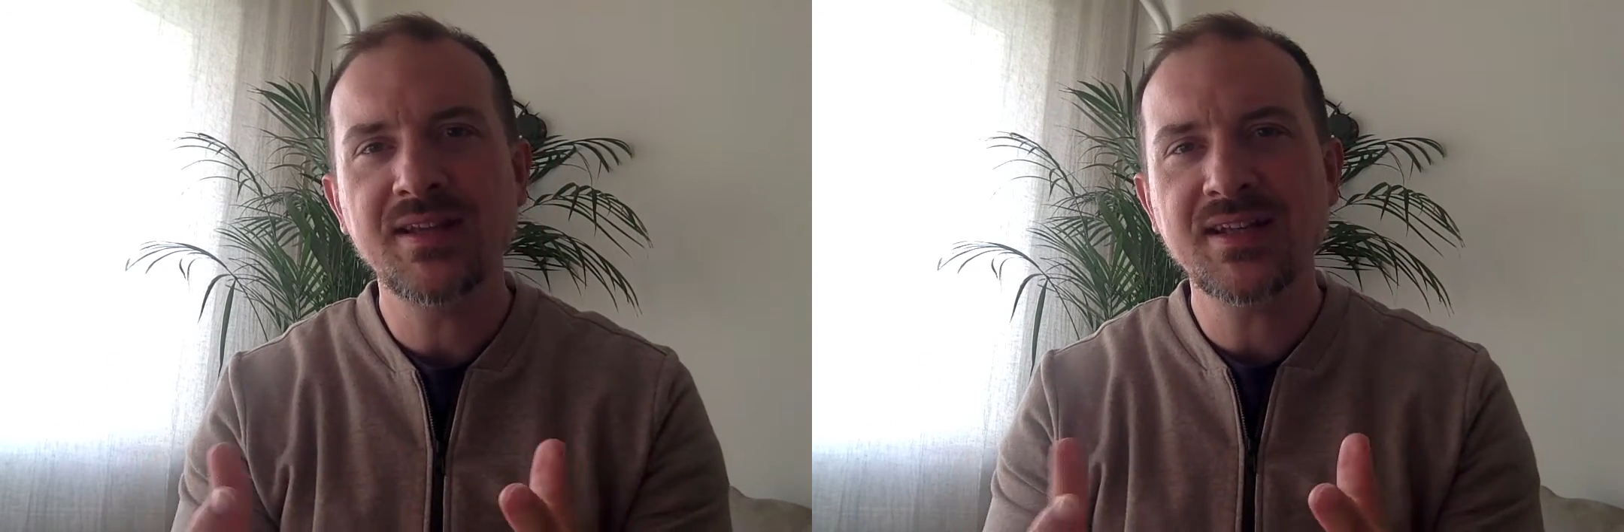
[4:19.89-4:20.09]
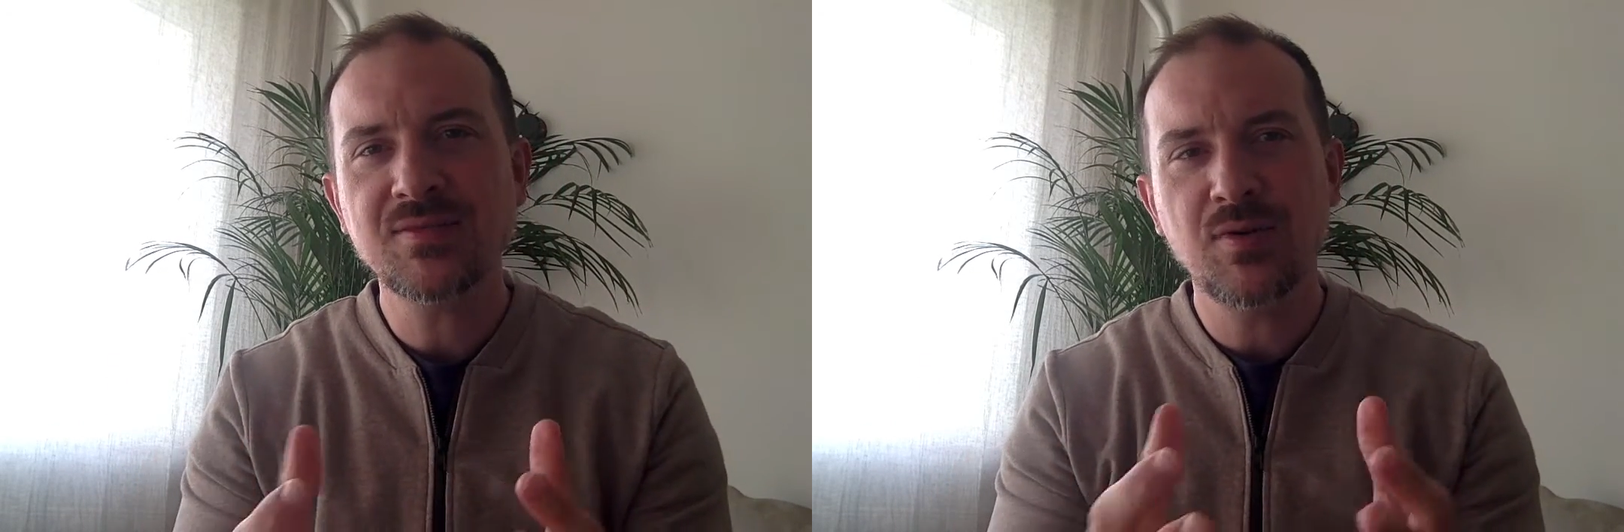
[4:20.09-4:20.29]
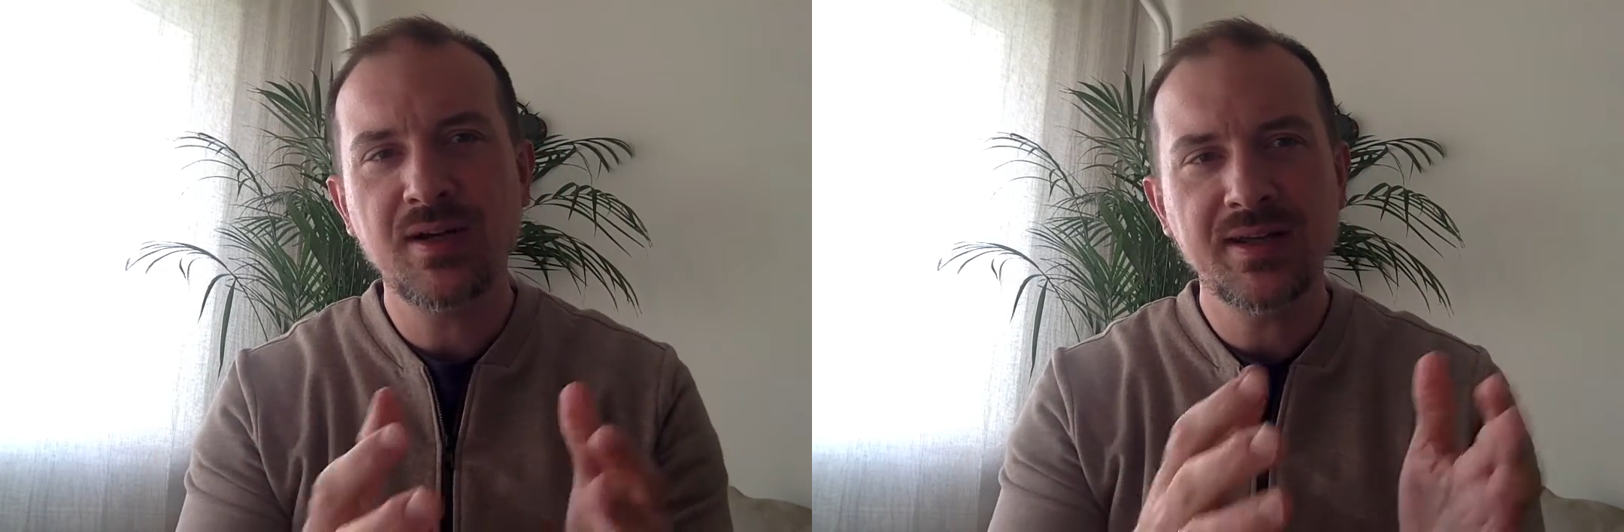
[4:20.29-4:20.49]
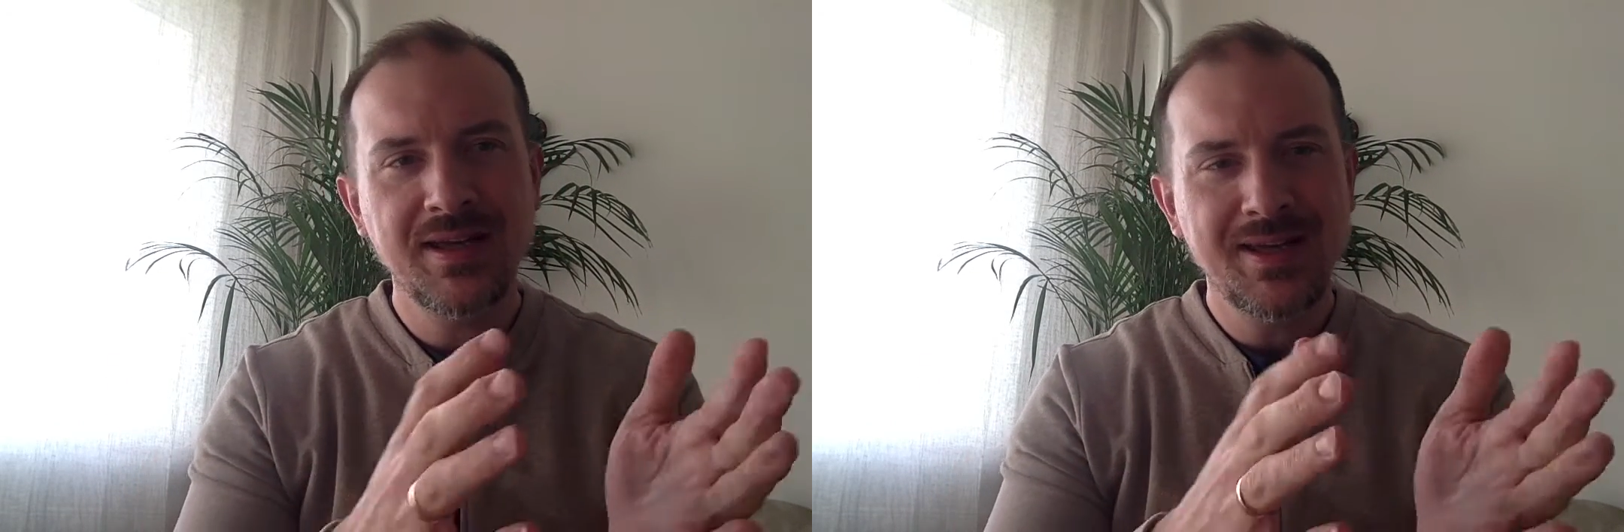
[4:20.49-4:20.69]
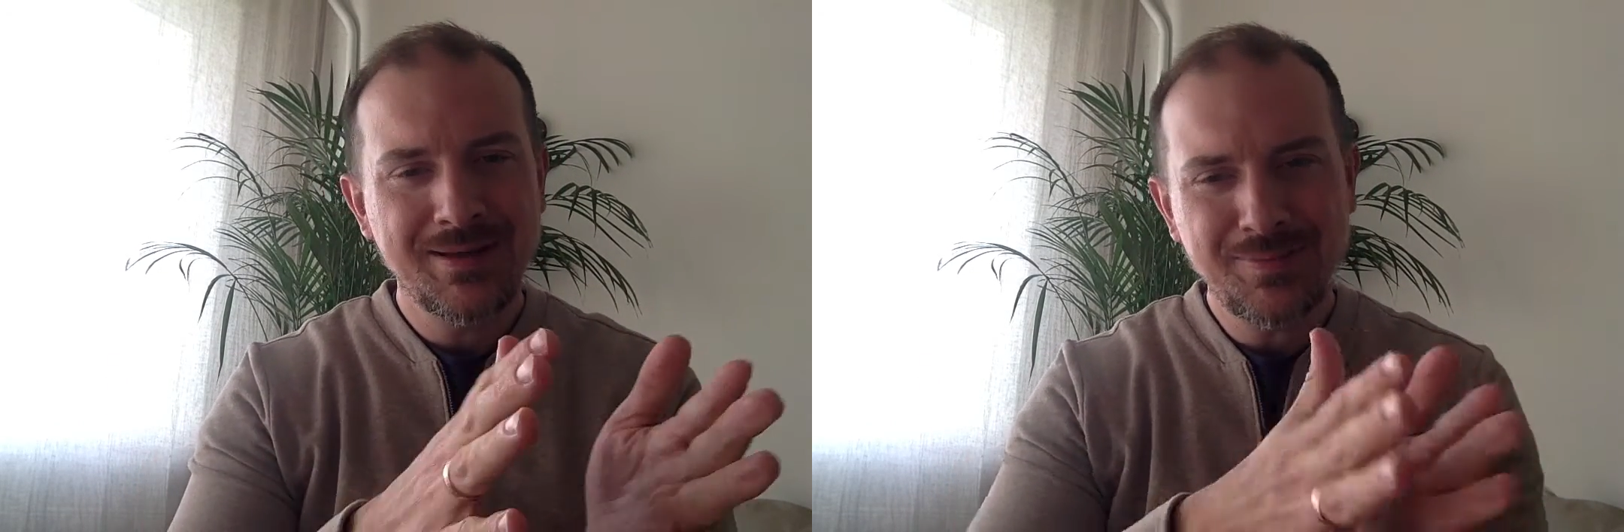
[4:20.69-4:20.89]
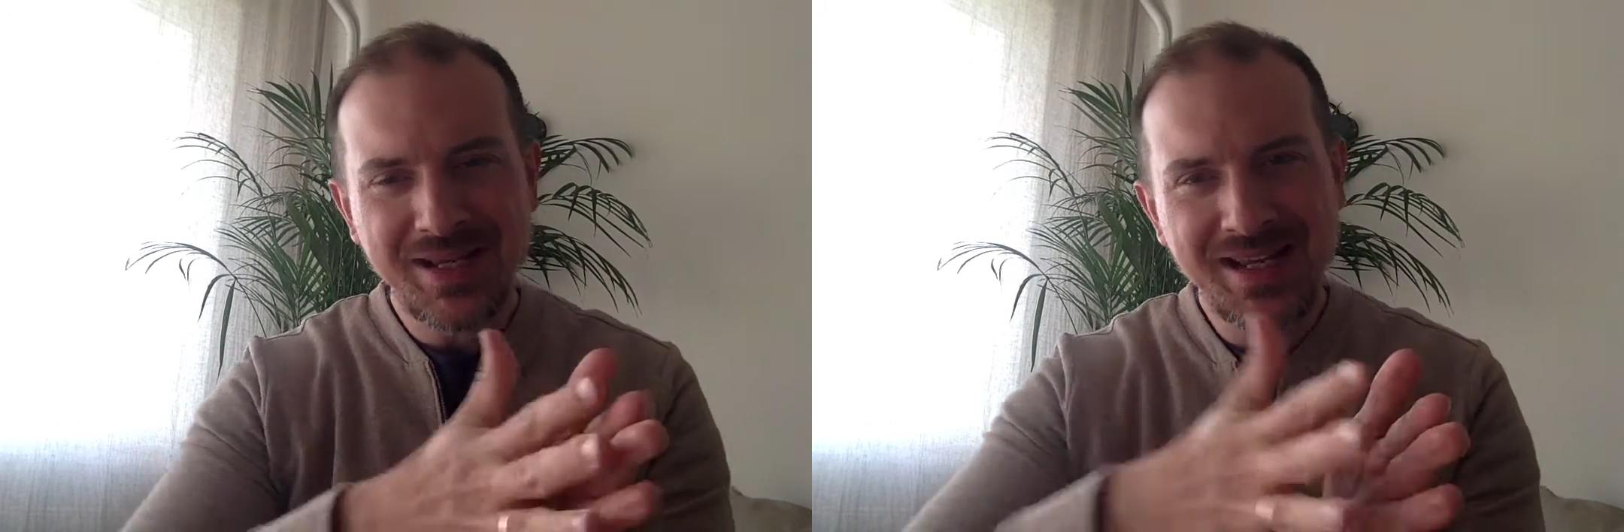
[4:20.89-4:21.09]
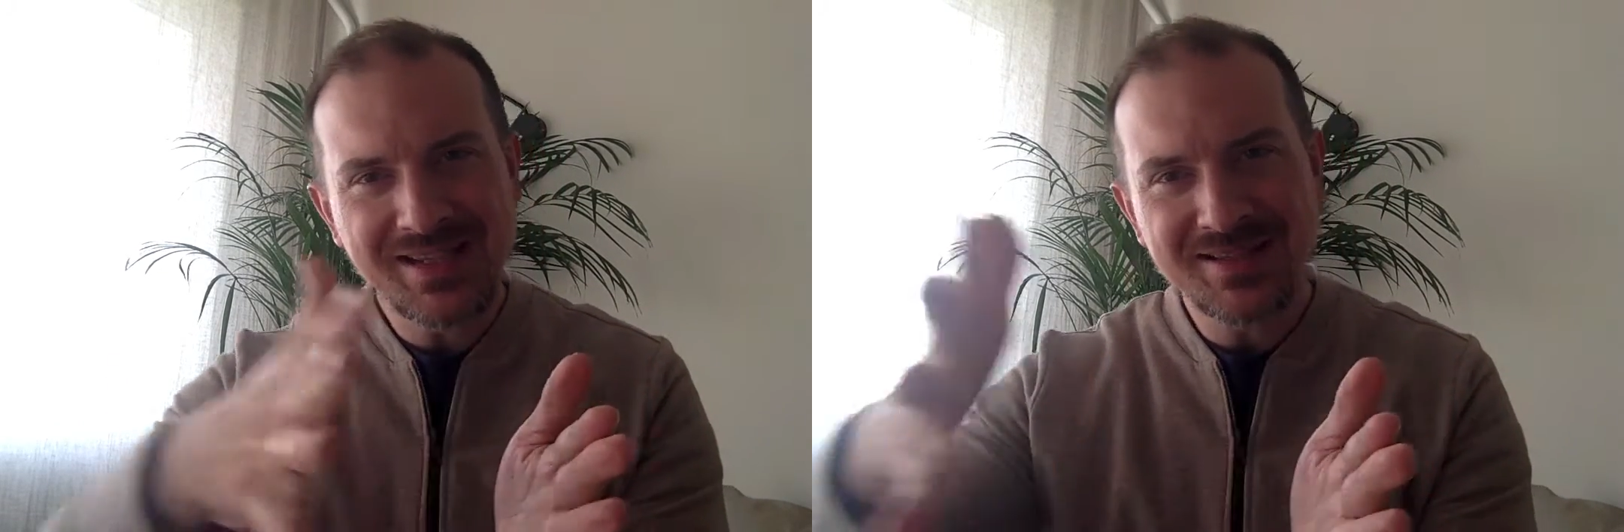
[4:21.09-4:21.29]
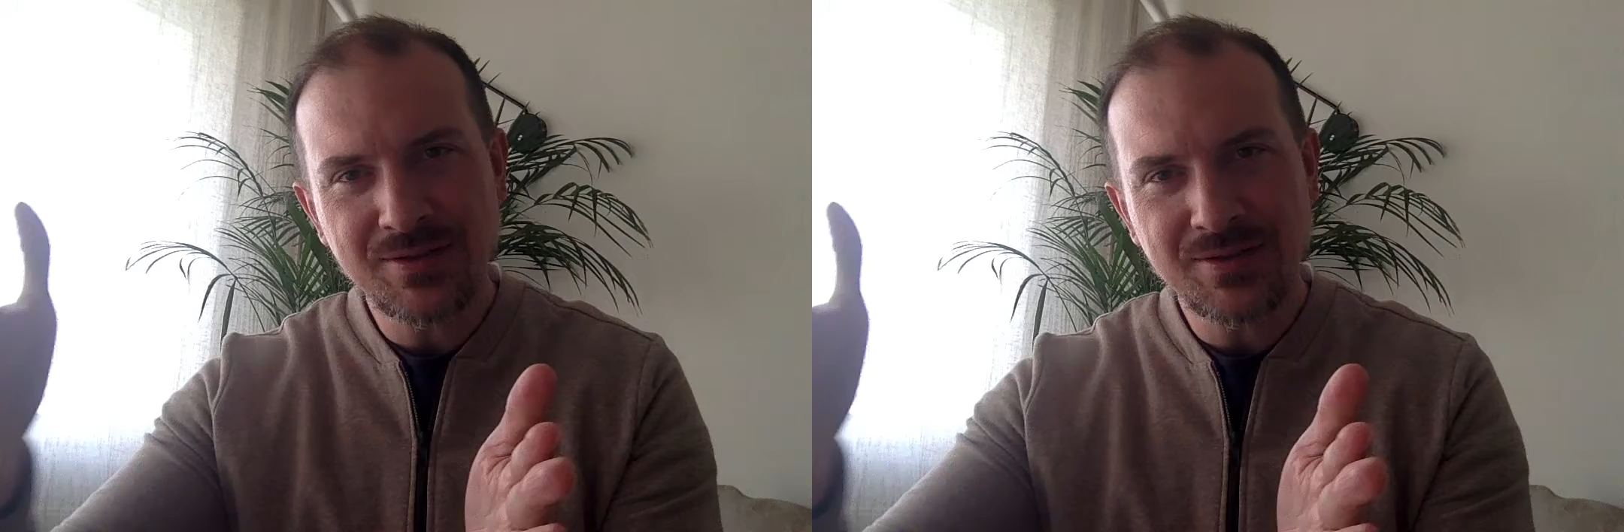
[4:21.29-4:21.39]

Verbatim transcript: That's why past